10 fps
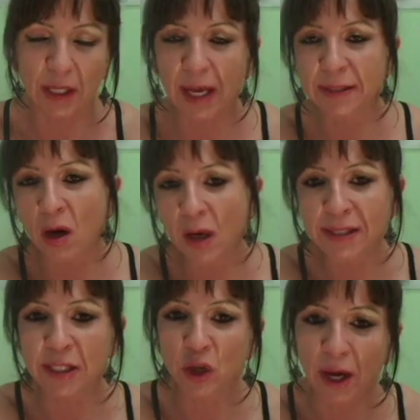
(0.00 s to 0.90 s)
And
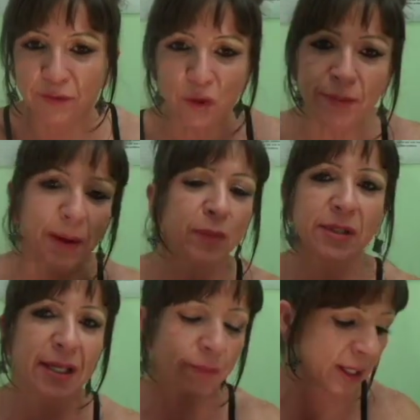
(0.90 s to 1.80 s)
guys, you have to remember
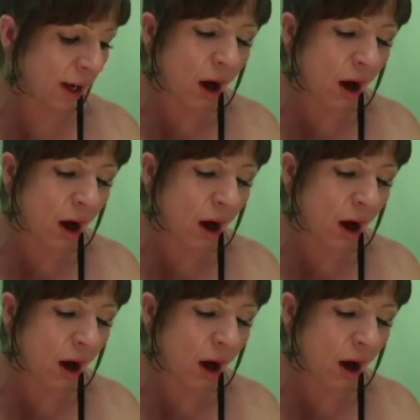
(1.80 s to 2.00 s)
something.